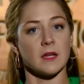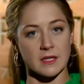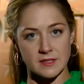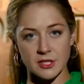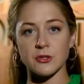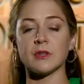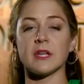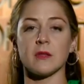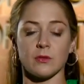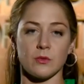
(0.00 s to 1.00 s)

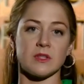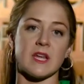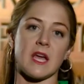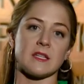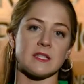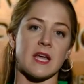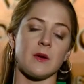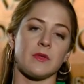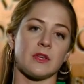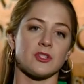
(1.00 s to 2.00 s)
continually through the day
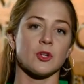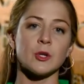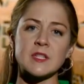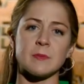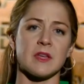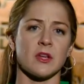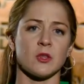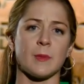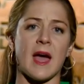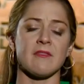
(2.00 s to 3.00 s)
today with the attorney speaking
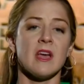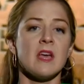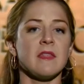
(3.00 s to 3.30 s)
on their behalf.